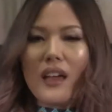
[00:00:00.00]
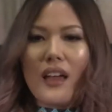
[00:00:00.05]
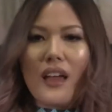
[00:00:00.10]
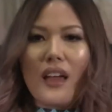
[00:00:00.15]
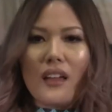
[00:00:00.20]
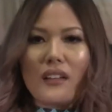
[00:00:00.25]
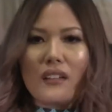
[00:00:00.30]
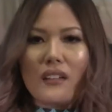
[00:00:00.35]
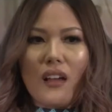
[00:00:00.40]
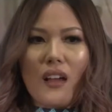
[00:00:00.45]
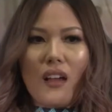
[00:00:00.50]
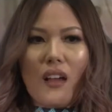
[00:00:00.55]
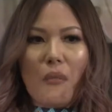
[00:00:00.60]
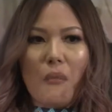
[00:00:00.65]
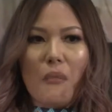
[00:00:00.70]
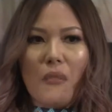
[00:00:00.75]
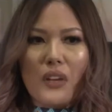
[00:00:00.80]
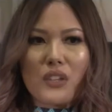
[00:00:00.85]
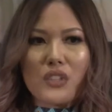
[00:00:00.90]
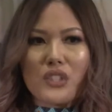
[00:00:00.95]
and
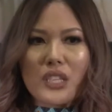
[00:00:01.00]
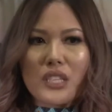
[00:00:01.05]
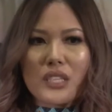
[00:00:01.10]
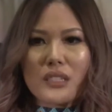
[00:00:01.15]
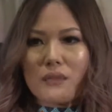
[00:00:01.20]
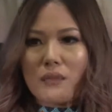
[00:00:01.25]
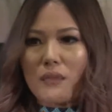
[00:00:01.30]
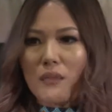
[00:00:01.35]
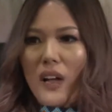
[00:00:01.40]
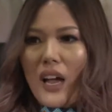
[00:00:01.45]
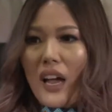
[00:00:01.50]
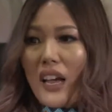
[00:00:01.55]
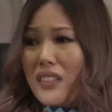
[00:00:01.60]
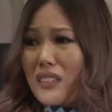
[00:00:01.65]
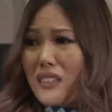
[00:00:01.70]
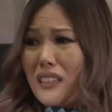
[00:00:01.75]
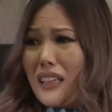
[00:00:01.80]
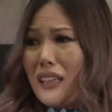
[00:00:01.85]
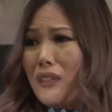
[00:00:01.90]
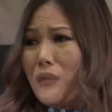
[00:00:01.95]

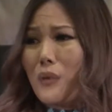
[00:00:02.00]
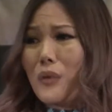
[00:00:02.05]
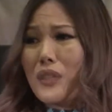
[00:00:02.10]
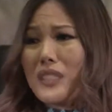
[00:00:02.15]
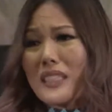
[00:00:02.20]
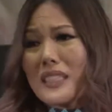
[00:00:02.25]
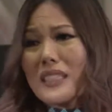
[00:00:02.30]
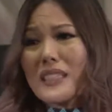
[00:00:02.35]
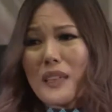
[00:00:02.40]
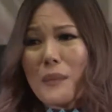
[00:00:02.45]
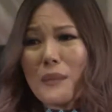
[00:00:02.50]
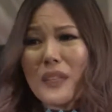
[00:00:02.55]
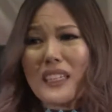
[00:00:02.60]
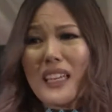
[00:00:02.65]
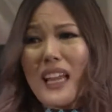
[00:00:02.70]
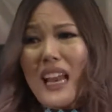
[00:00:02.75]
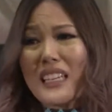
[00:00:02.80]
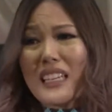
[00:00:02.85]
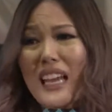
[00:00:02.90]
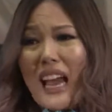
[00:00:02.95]
it was something
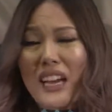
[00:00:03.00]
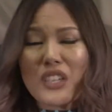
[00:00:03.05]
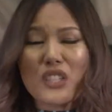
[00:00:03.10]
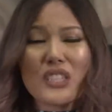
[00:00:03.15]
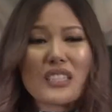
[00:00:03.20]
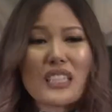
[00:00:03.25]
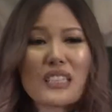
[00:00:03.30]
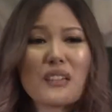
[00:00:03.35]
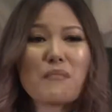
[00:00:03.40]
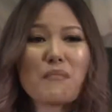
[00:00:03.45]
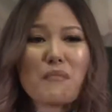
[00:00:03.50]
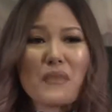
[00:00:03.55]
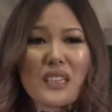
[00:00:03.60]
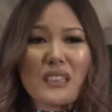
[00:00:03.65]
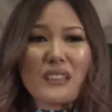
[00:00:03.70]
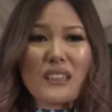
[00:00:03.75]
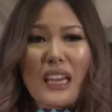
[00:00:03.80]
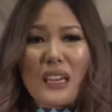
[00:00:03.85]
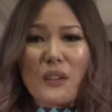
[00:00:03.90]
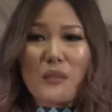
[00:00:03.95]
that I actually didn't
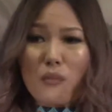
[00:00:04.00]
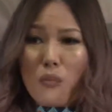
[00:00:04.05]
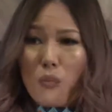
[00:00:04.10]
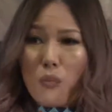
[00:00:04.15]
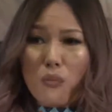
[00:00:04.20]
mean, like,